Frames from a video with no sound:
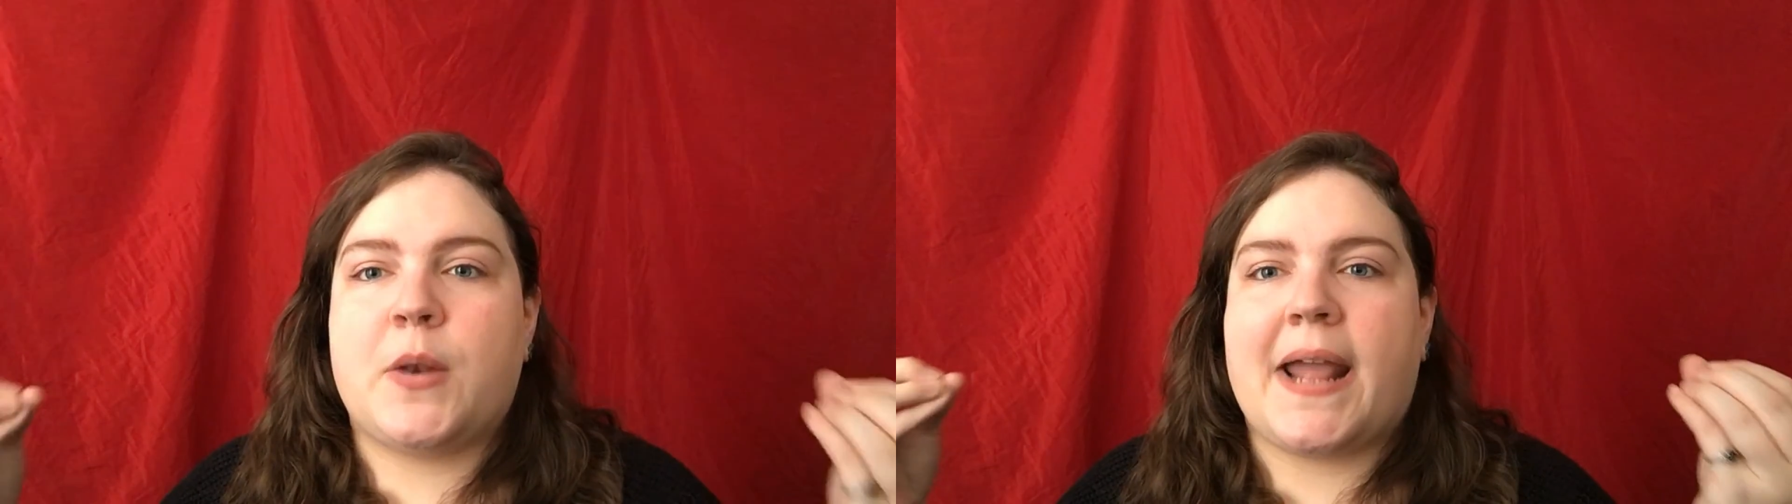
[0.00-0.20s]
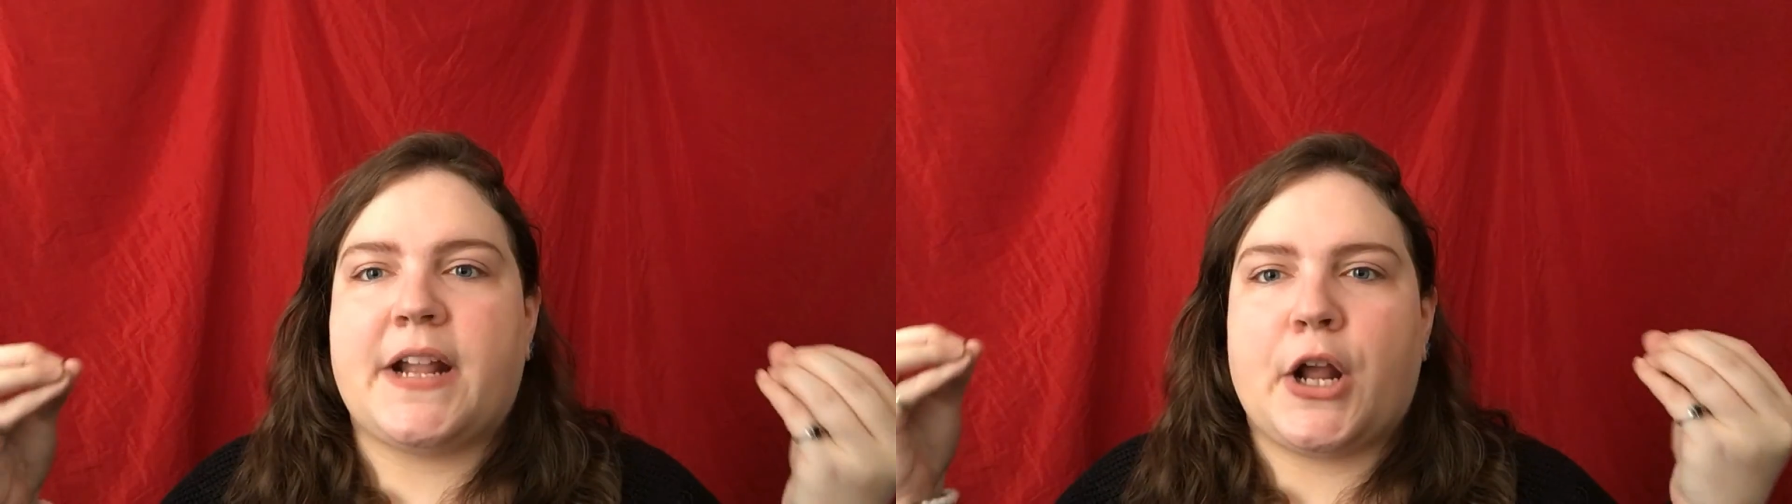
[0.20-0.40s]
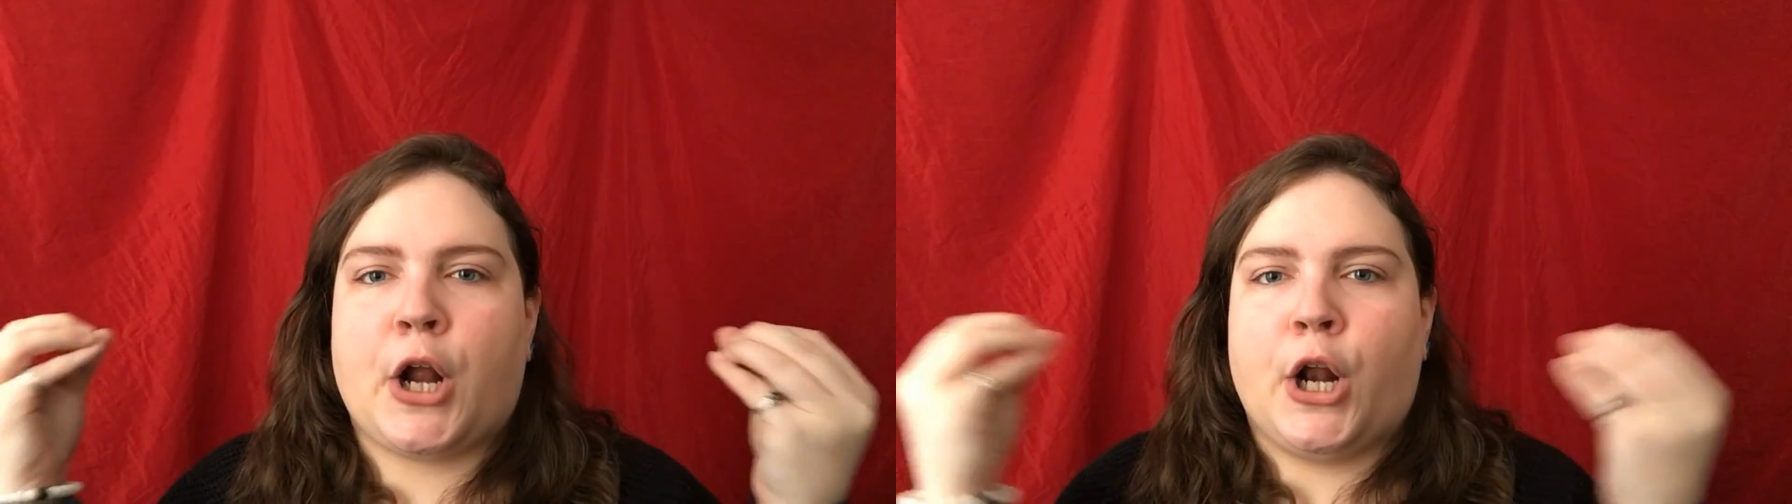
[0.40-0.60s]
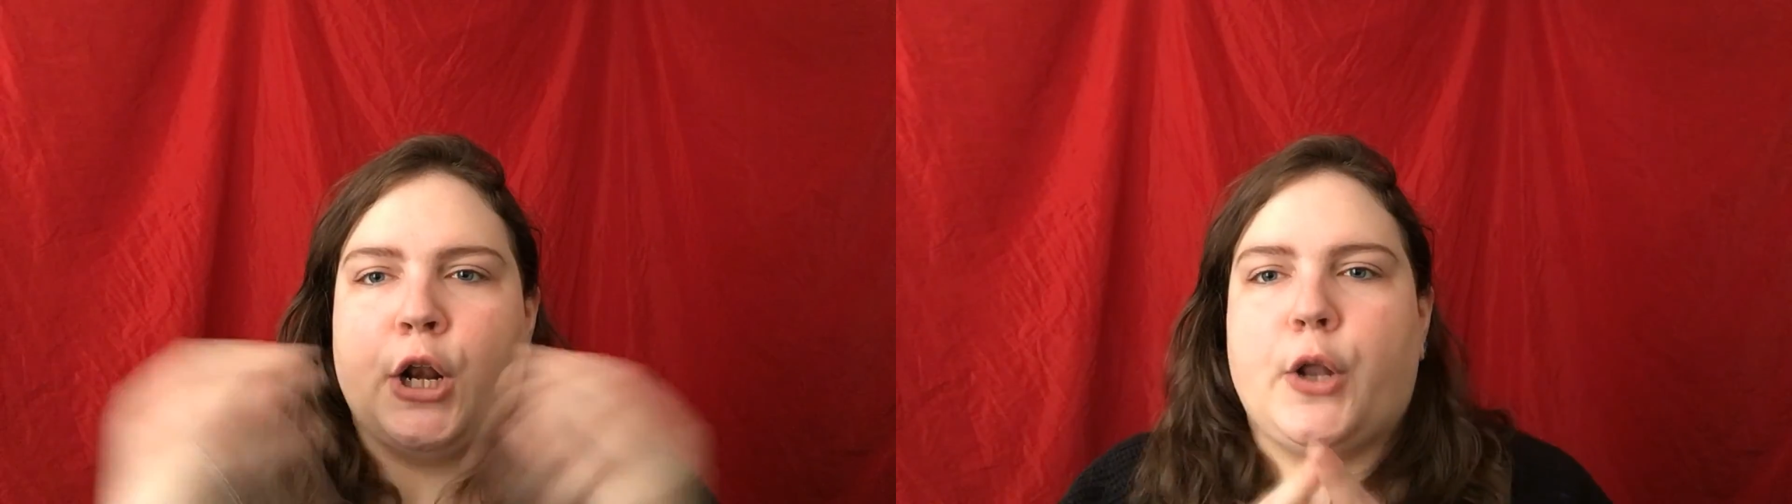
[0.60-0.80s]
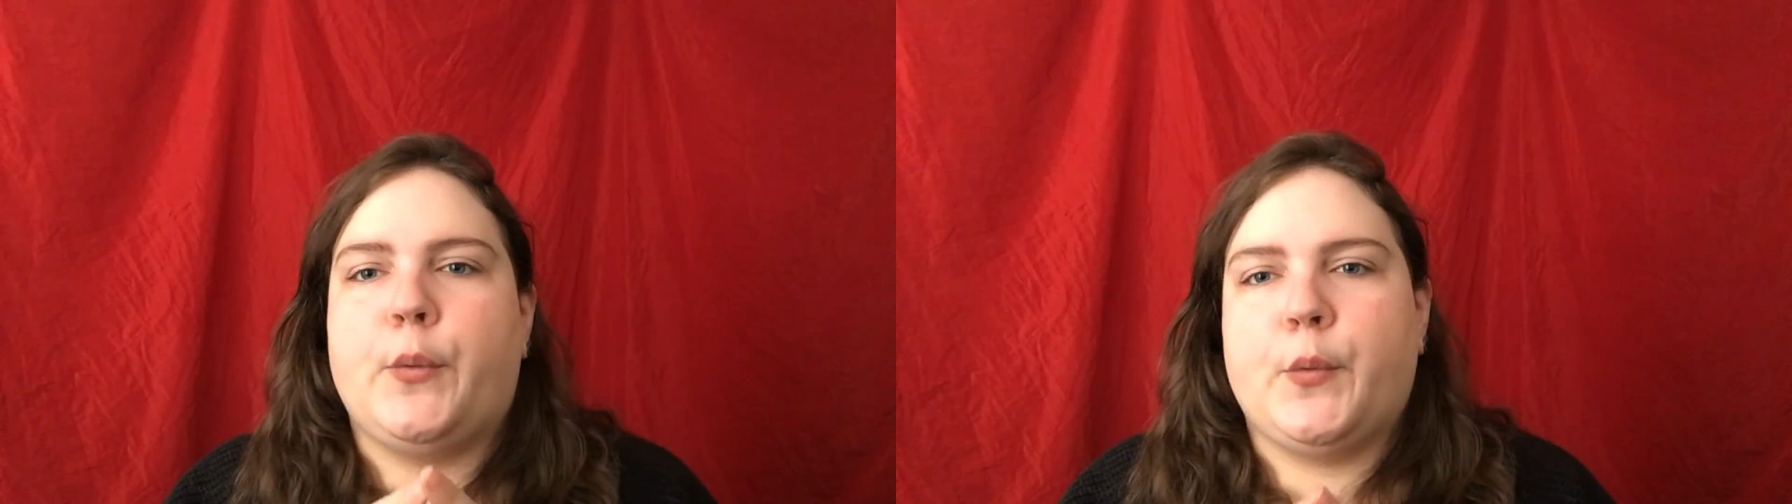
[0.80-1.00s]
to like
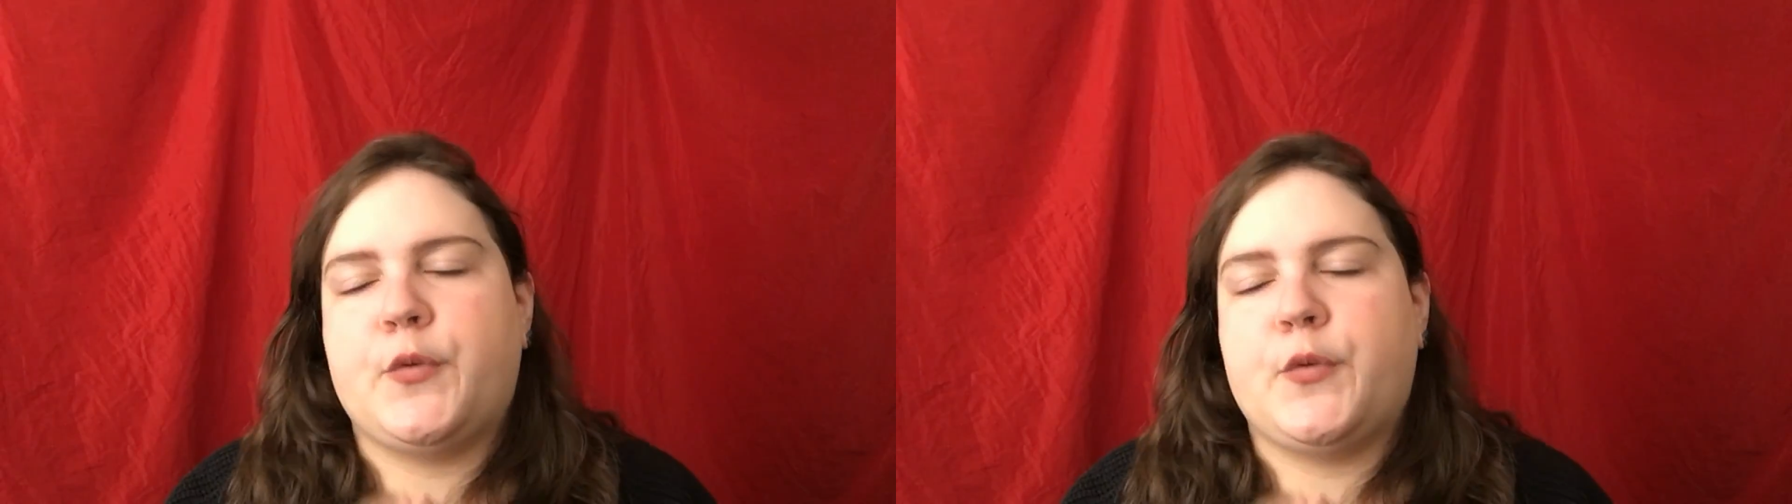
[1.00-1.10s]
glue,